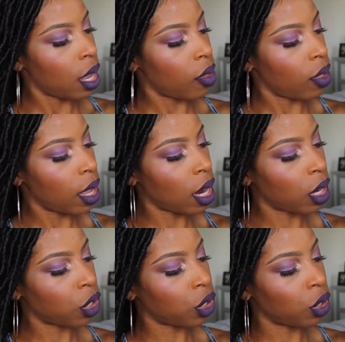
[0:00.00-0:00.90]
And then
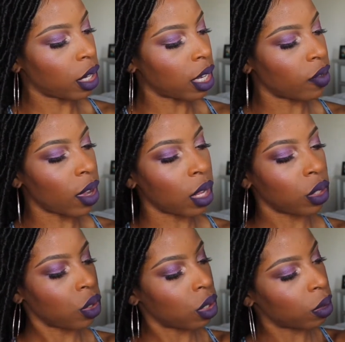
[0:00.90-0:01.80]
I'll show you guys
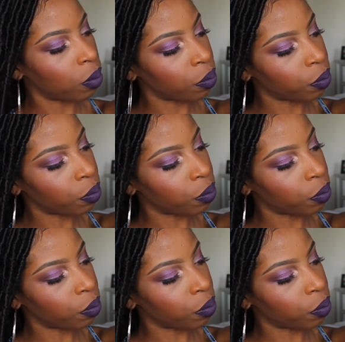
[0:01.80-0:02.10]
Volatile.